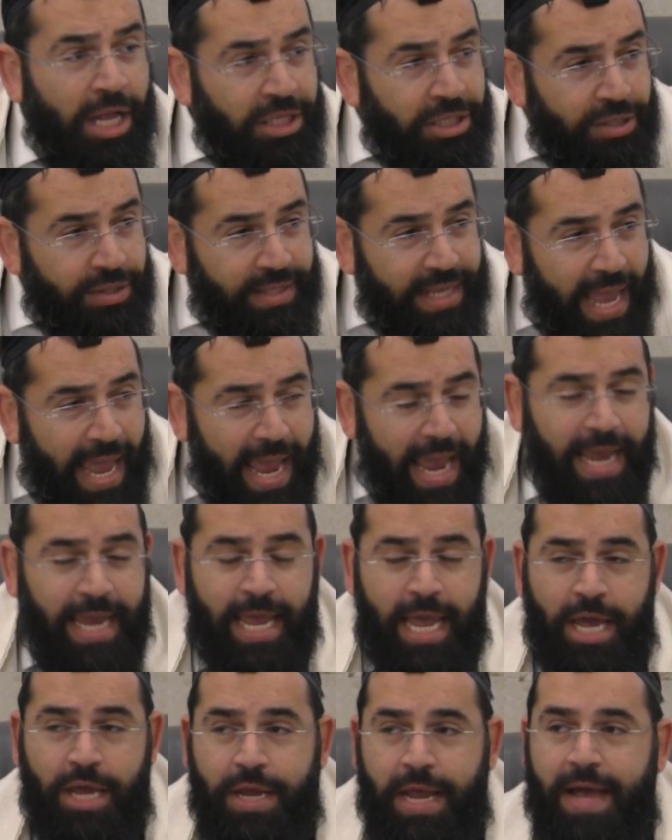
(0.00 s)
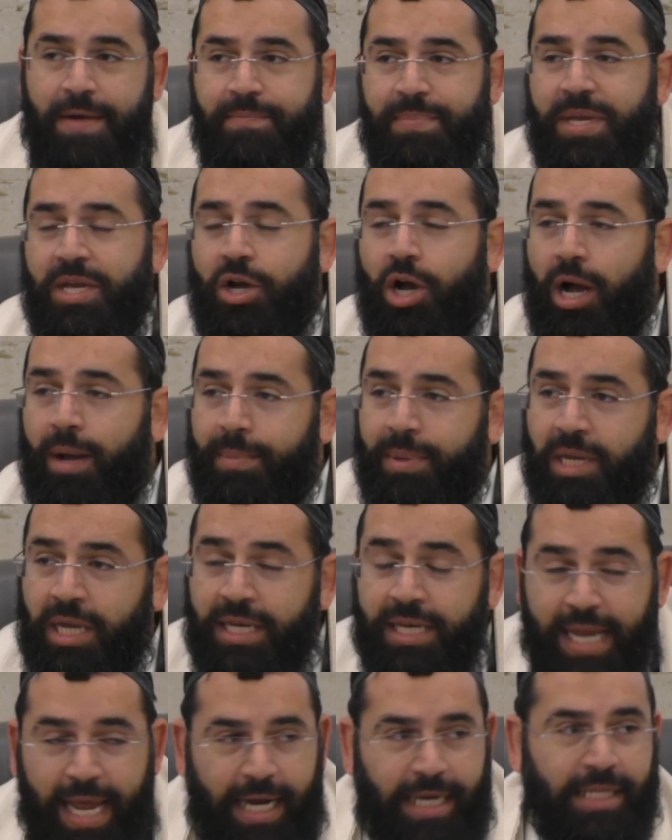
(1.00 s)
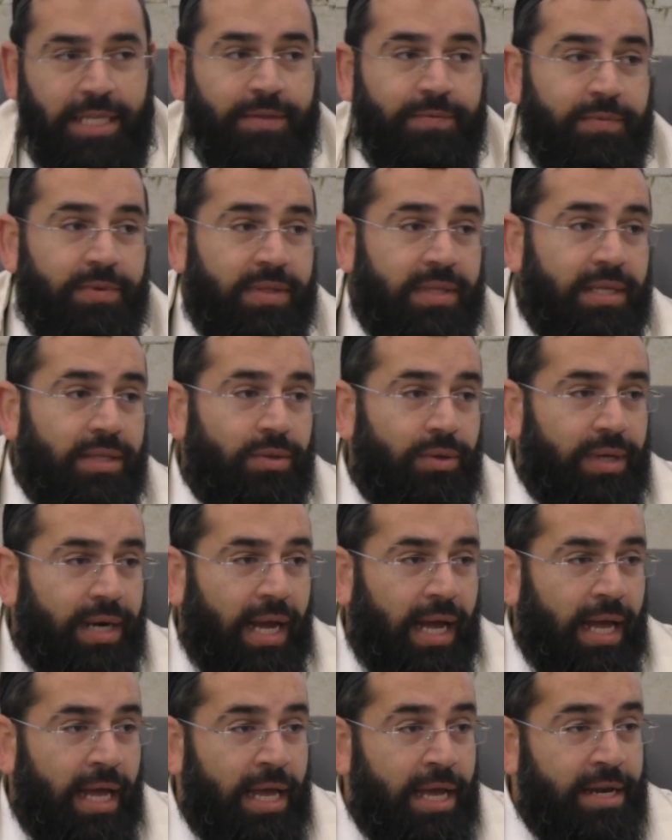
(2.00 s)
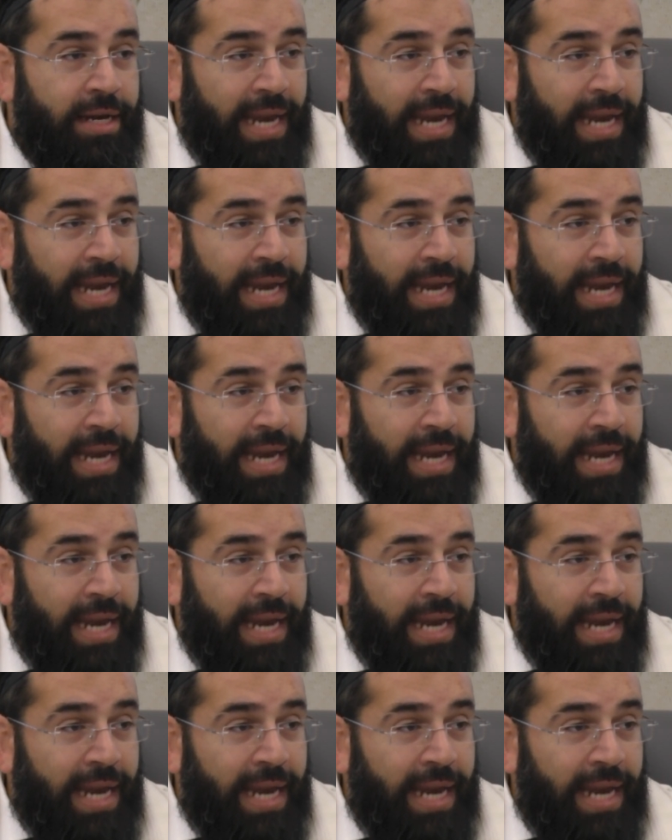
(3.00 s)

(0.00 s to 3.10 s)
Today you have become connected with the Torah.